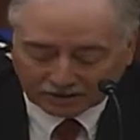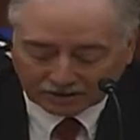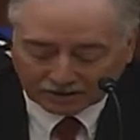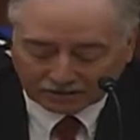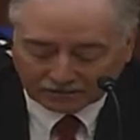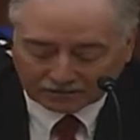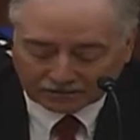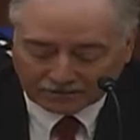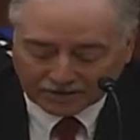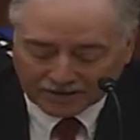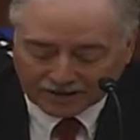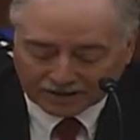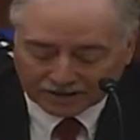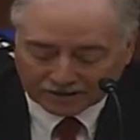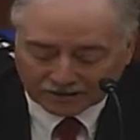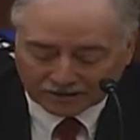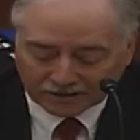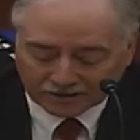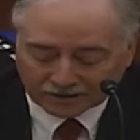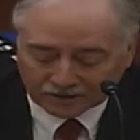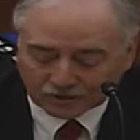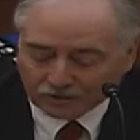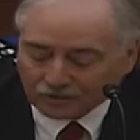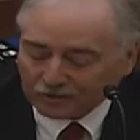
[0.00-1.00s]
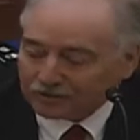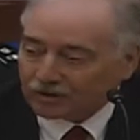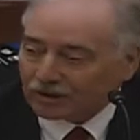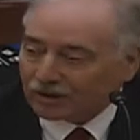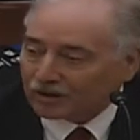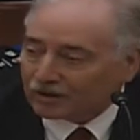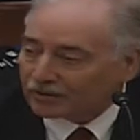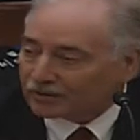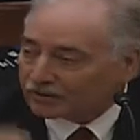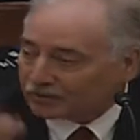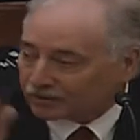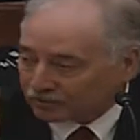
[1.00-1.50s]
Madison Square
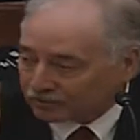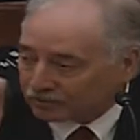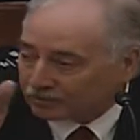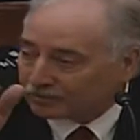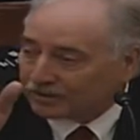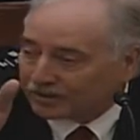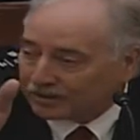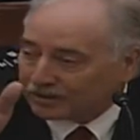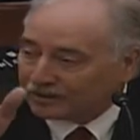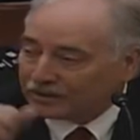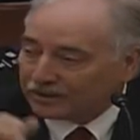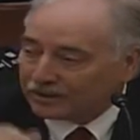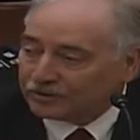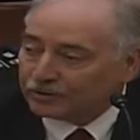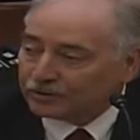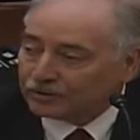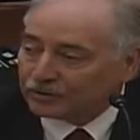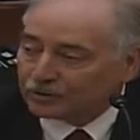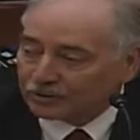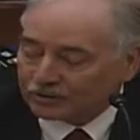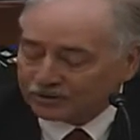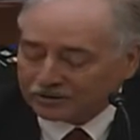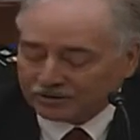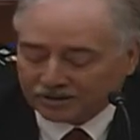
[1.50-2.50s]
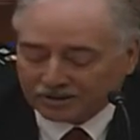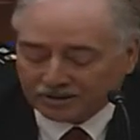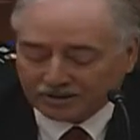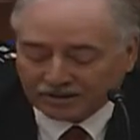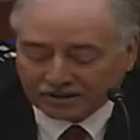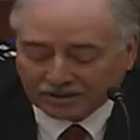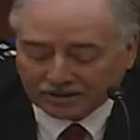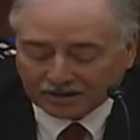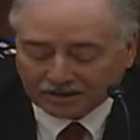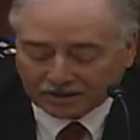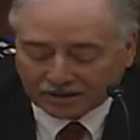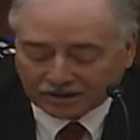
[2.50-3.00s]
Garden or in New York
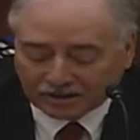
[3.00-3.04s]
City.